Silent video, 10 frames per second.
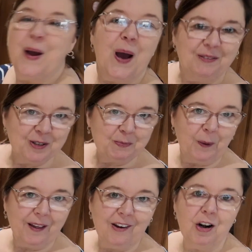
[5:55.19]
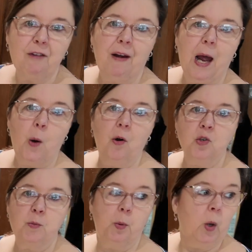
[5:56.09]
I've just put the cauliflower
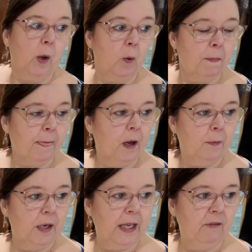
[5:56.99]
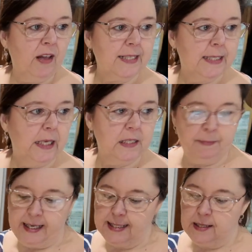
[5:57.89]
on to boil. I'm going to give that 6
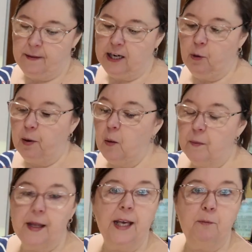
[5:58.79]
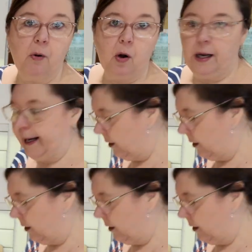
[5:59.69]
minutes and then I'll pop the broccoli